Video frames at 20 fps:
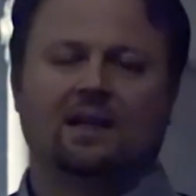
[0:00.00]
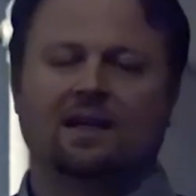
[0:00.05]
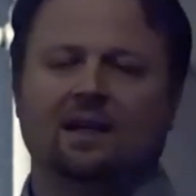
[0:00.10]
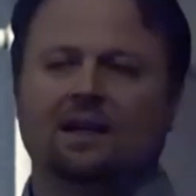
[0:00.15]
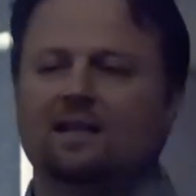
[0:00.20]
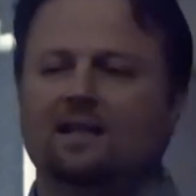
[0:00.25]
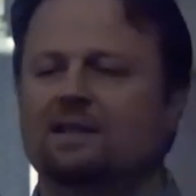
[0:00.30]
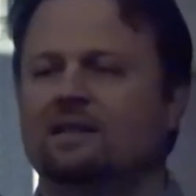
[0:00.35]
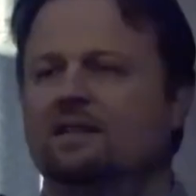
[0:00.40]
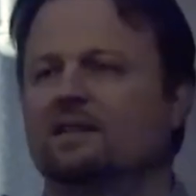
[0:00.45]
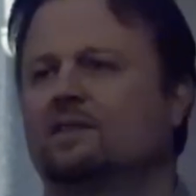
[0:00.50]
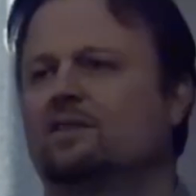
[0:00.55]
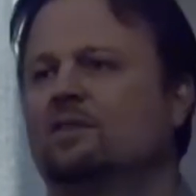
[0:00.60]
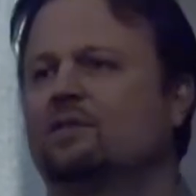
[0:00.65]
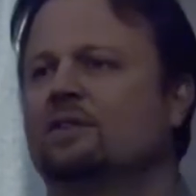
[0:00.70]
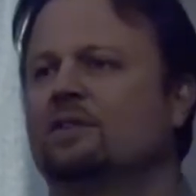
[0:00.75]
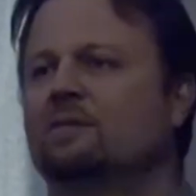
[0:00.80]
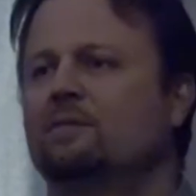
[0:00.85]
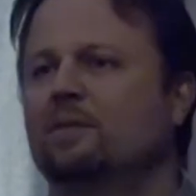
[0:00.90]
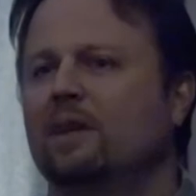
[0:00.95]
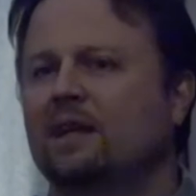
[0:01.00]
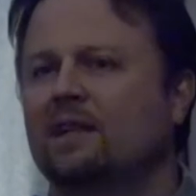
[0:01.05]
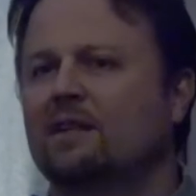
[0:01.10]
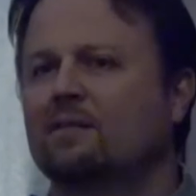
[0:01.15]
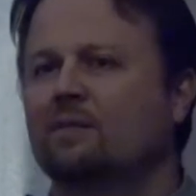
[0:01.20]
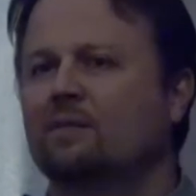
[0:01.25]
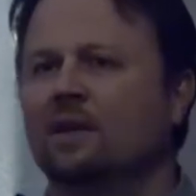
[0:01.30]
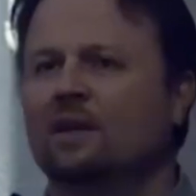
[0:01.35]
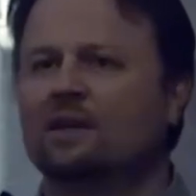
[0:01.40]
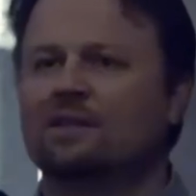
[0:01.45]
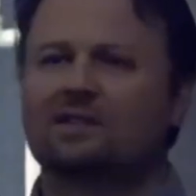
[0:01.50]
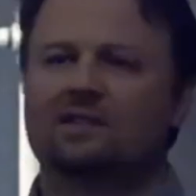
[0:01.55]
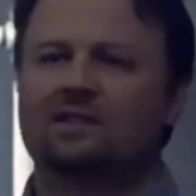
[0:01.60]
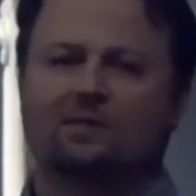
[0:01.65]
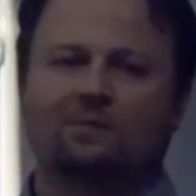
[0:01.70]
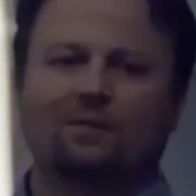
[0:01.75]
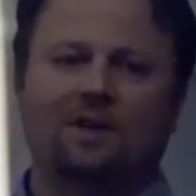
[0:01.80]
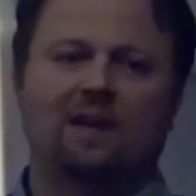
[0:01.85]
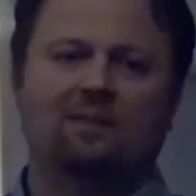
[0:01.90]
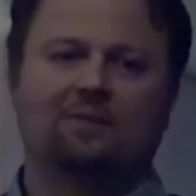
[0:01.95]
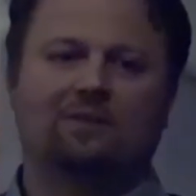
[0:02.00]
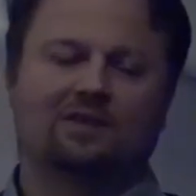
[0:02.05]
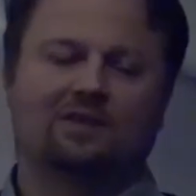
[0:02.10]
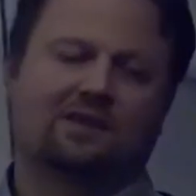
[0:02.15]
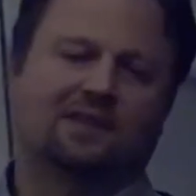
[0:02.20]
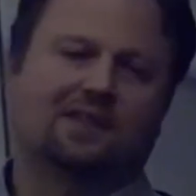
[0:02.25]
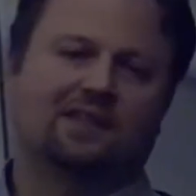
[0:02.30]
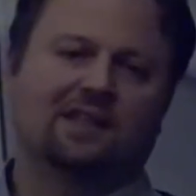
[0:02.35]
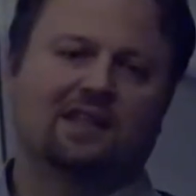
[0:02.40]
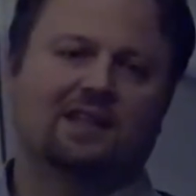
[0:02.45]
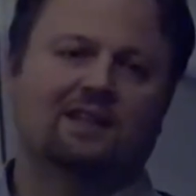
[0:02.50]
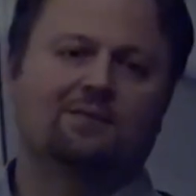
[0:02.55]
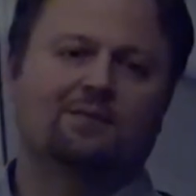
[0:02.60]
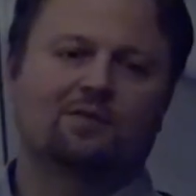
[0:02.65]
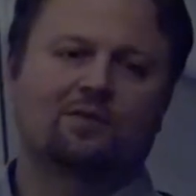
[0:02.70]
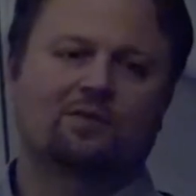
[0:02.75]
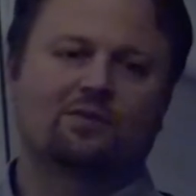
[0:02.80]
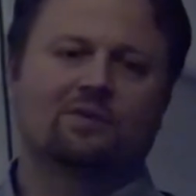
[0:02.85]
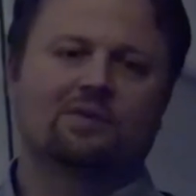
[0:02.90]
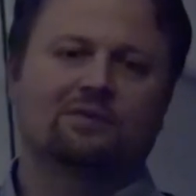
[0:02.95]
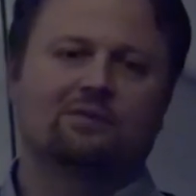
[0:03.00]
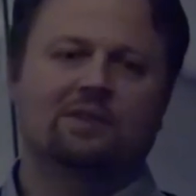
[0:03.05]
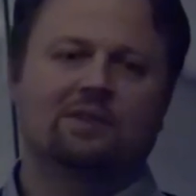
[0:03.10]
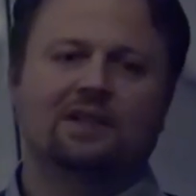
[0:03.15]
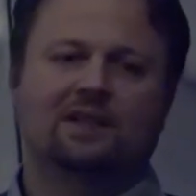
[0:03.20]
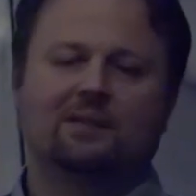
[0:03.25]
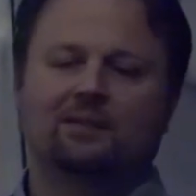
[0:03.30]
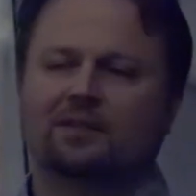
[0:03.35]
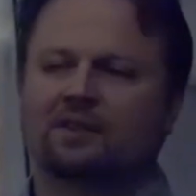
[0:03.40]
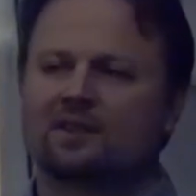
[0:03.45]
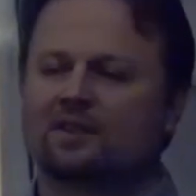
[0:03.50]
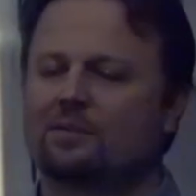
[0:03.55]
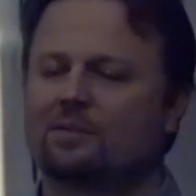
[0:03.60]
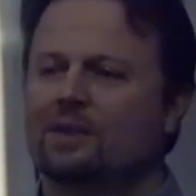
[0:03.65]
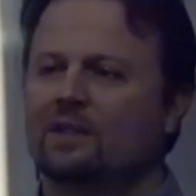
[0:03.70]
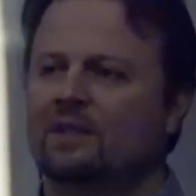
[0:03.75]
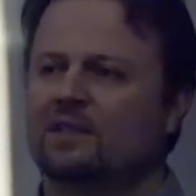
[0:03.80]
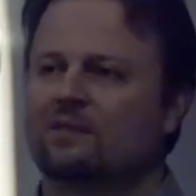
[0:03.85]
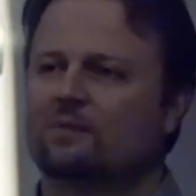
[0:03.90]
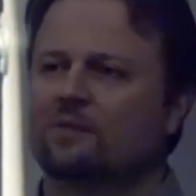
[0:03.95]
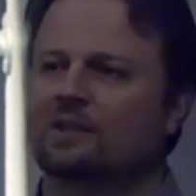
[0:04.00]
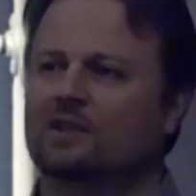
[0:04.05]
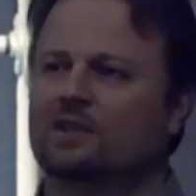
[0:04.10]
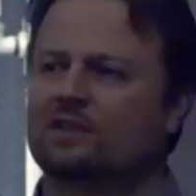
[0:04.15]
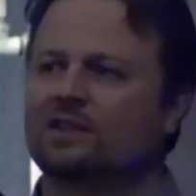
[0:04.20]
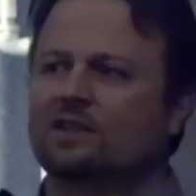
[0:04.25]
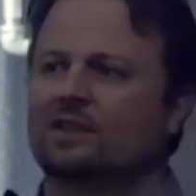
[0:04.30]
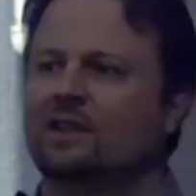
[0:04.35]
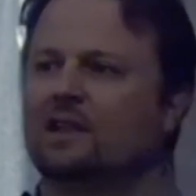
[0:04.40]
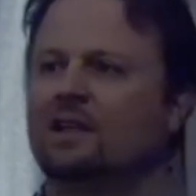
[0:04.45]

and certainly by comparison to mammals, these animals wouldn't have been able to smell as much.